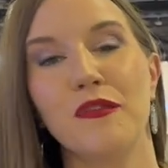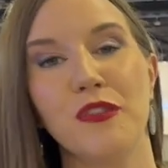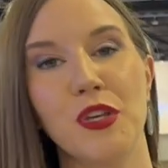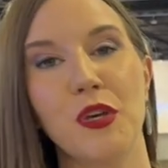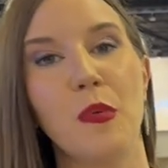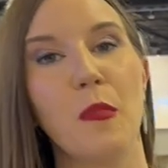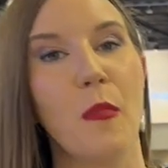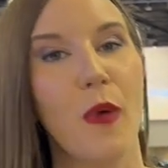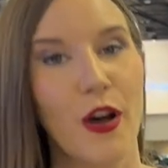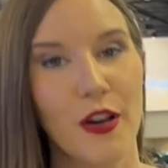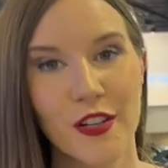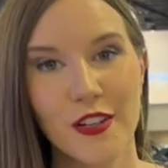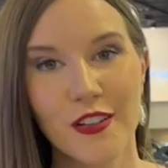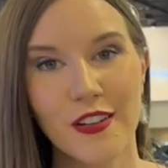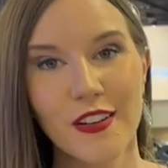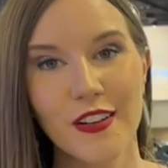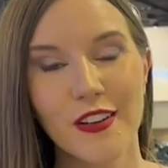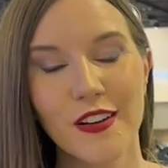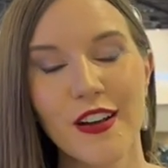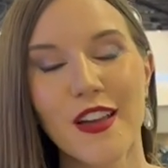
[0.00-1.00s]
view
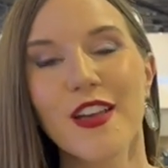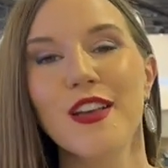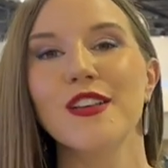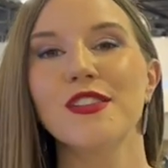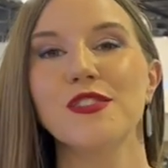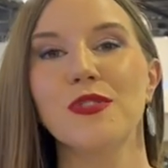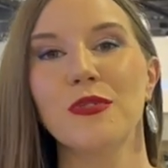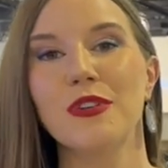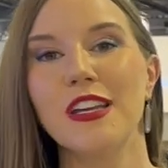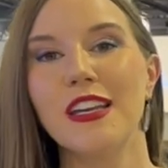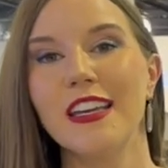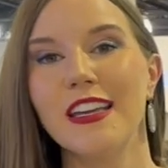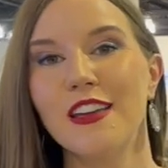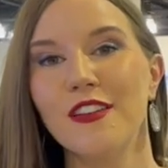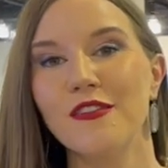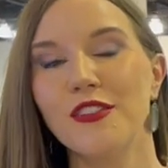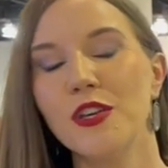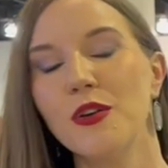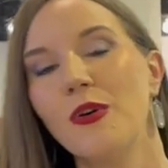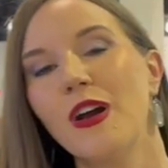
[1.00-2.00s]
monitor. So it can
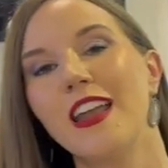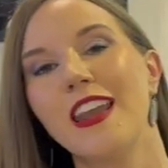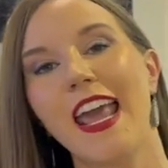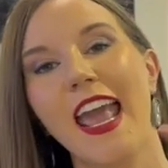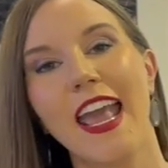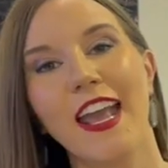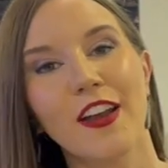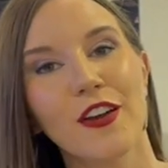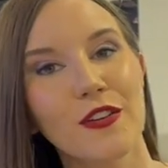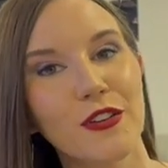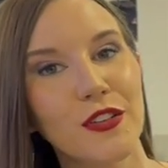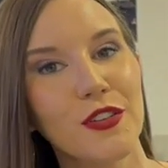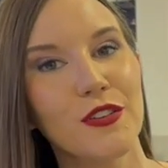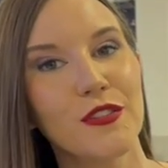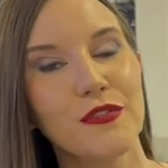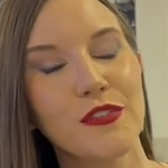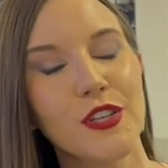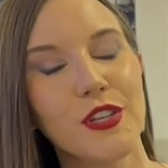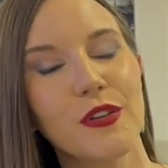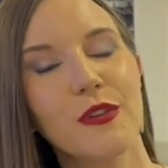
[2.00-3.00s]
give you an aerial
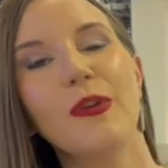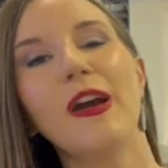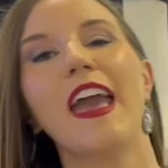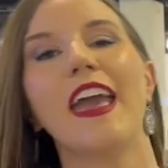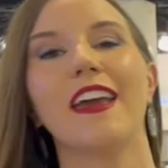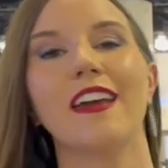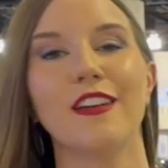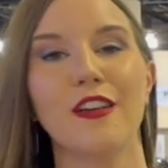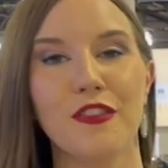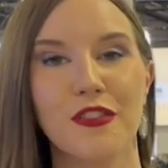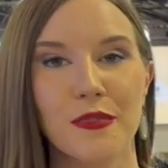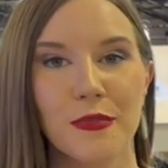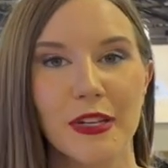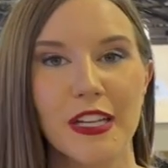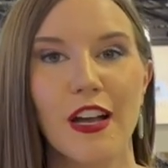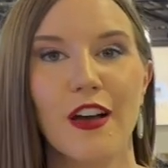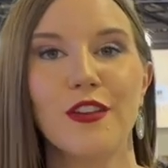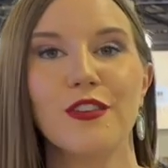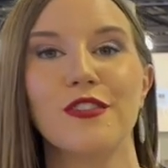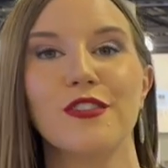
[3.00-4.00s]
view and a
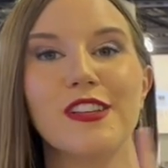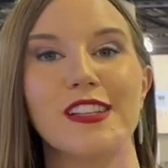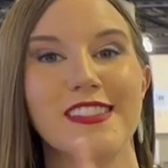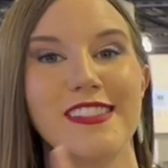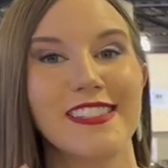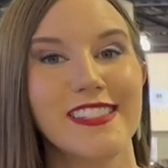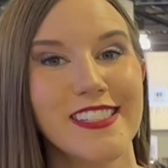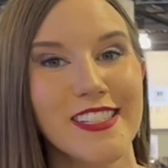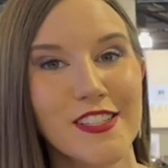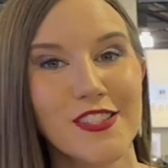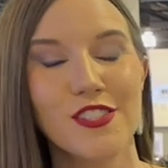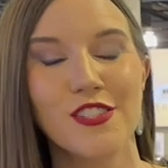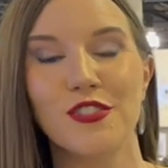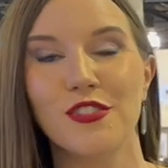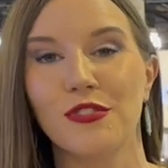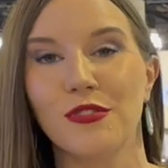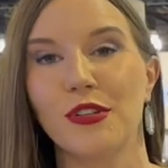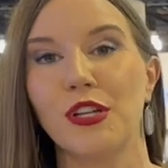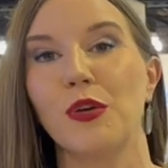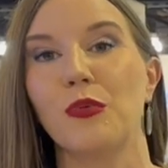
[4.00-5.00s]

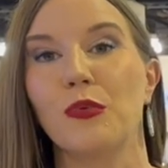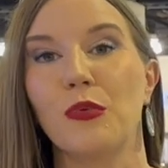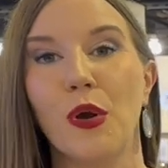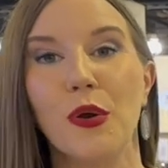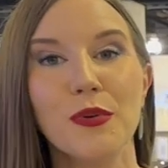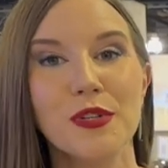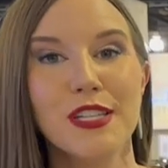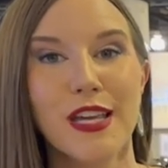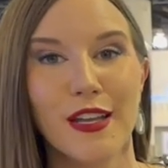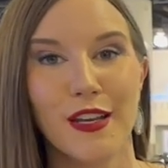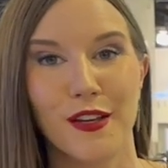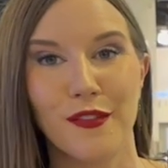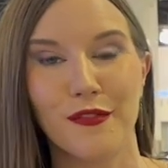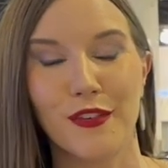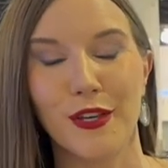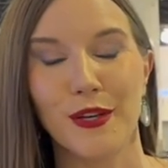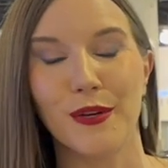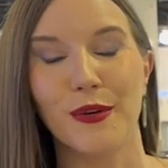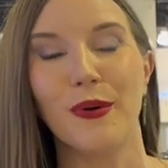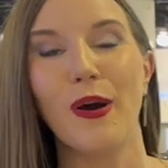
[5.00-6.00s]
360-degree rotating
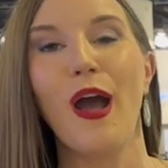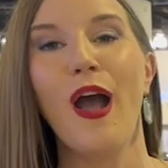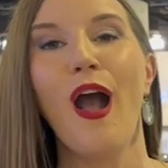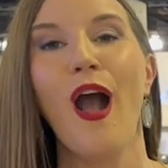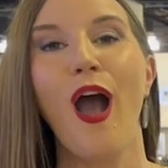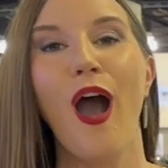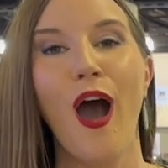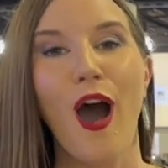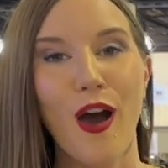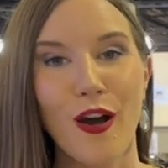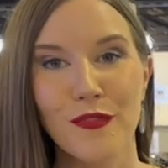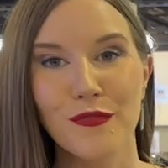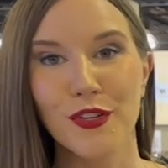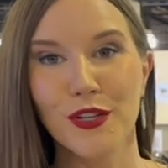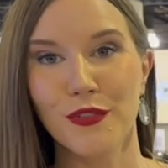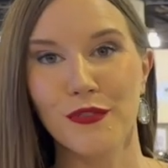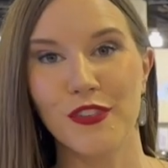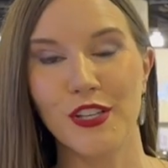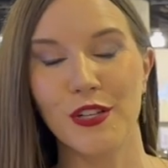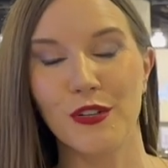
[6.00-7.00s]
view of
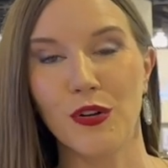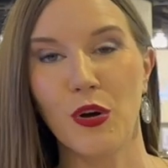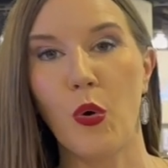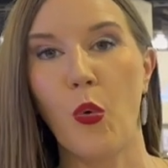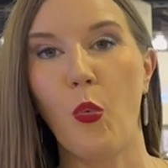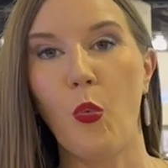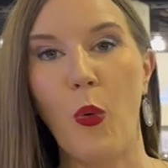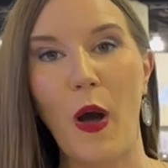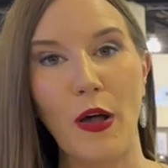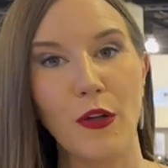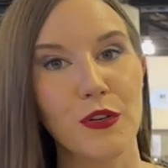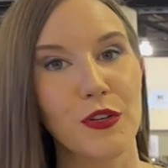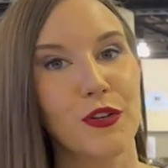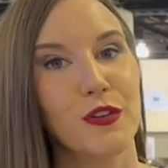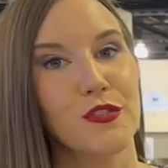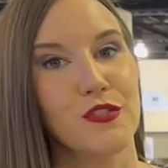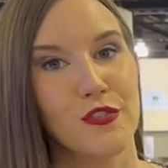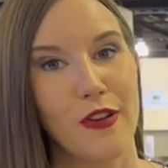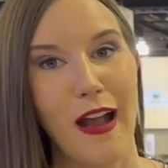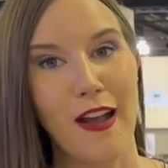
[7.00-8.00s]
your vehicle while
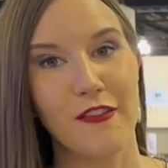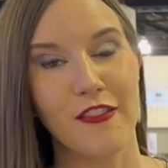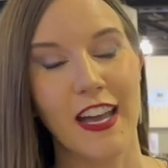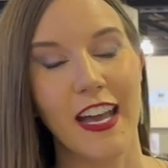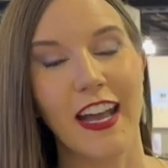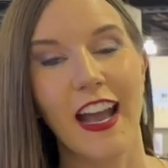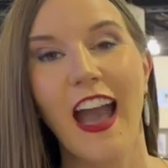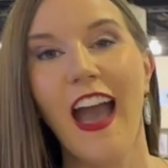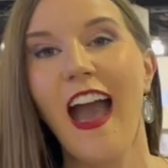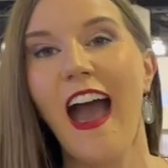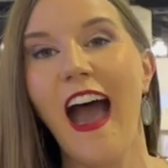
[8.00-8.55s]
you're driving.